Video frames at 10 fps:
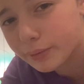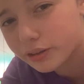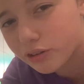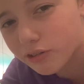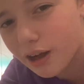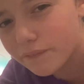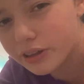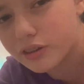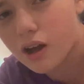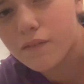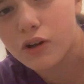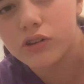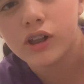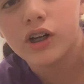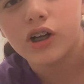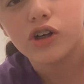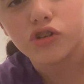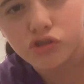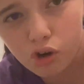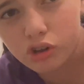It's a graphic novel,
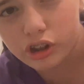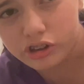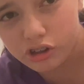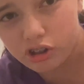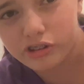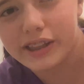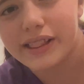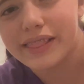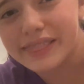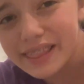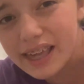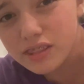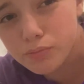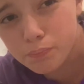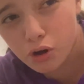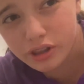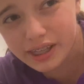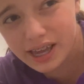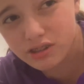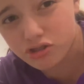Roller Girl. Like, this book
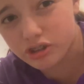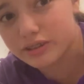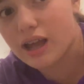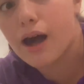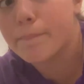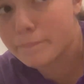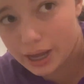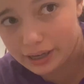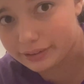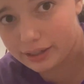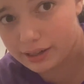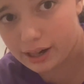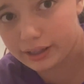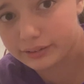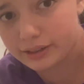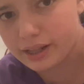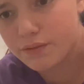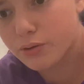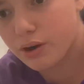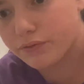is just amazing, guys. Like,
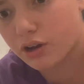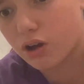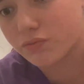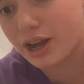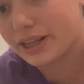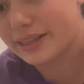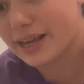if you have not read it